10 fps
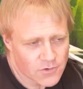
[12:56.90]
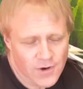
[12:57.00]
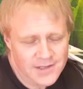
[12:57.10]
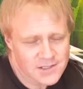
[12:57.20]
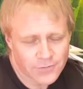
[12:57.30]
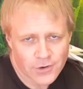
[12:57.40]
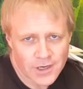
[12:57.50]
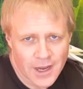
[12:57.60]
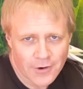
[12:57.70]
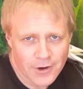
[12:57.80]

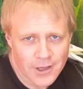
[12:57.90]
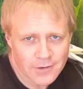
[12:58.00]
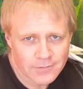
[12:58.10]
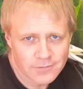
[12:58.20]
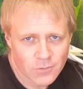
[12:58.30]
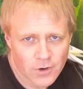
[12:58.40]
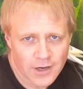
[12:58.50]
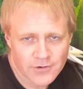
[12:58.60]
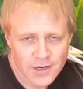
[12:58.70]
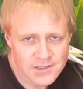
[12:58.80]
transferring area, where
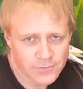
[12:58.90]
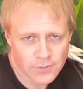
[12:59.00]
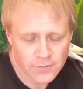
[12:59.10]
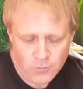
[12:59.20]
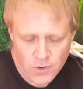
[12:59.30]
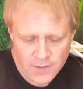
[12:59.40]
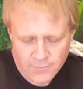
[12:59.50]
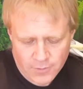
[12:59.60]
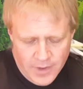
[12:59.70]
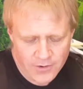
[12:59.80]
I transfer from
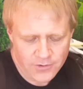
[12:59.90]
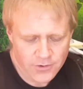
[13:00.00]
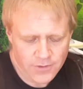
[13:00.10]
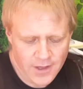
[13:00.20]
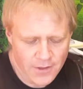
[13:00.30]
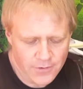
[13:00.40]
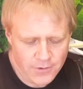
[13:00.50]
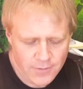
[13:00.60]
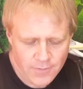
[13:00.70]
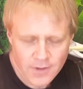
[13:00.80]
one fermenter to the
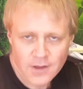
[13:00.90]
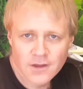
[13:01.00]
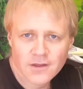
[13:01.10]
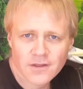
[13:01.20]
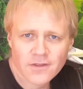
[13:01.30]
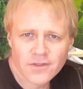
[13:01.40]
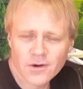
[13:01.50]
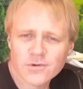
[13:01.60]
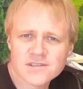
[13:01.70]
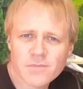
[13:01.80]
other,
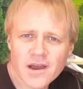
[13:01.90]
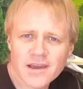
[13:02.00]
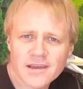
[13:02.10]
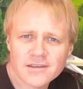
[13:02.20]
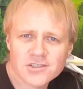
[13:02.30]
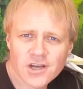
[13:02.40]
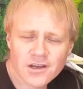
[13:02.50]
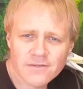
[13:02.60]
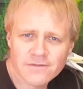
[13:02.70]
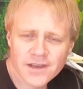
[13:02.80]
there was my
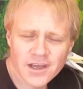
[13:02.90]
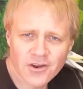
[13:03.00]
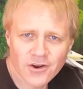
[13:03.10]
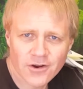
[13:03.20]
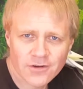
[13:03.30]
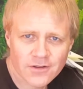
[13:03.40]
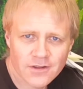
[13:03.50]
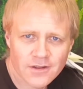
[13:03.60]
jug of vinegar.